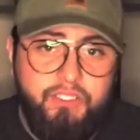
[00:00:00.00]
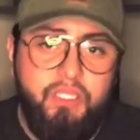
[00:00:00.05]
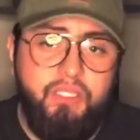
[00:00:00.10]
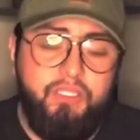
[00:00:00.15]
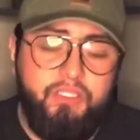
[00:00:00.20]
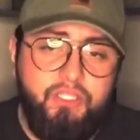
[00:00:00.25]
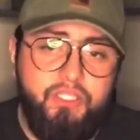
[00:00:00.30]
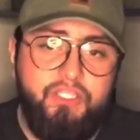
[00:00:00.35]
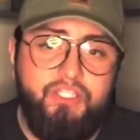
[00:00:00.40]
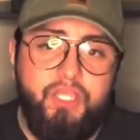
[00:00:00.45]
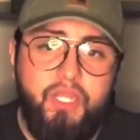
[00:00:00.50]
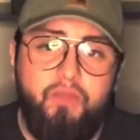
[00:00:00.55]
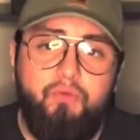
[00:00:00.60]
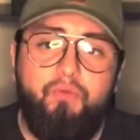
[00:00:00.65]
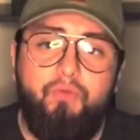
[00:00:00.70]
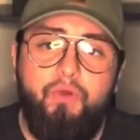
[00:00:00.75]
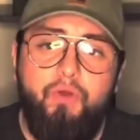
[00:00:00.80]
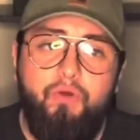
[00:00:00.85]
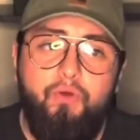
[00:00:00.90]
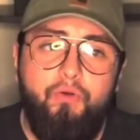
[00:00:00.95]
the
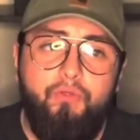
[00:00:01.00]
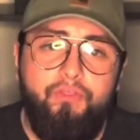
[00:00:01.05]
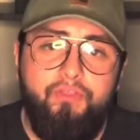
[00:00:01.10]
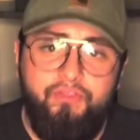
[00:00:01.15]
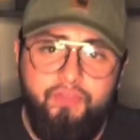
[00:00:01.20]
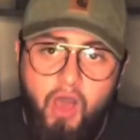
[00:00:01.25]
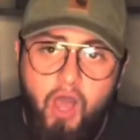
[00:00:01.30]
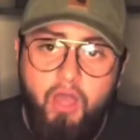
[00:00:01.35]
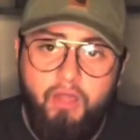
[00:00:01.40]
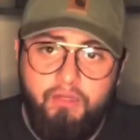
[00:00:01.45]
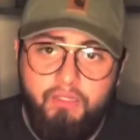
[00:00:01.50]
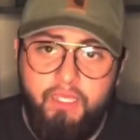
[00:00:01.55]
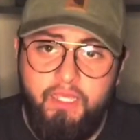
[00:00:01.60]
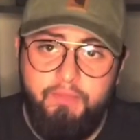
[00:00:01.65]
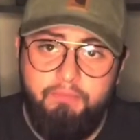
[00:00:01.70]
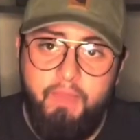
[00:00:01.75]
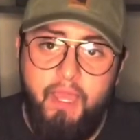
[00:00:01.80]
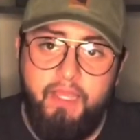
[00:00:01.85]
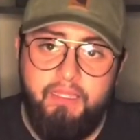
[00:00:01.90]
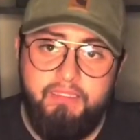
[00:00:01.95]
general thought
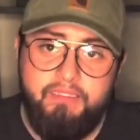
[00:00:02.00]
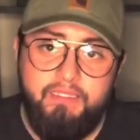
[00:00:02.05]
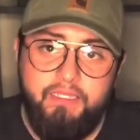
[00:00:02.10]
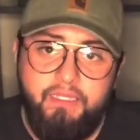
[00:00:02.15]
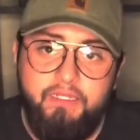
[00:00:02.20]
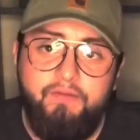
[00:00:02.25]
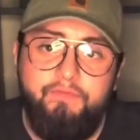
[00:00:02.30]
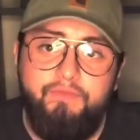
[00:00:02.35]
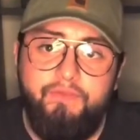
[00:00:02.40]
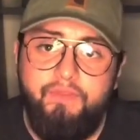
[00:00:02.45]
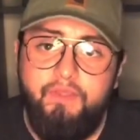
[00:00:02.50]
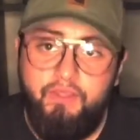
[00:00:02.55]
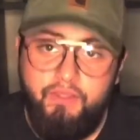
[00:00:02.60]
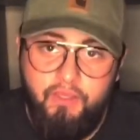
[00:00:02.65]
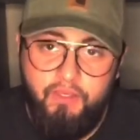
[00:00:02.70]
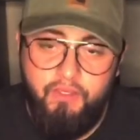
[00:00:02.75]
and mindset of the gun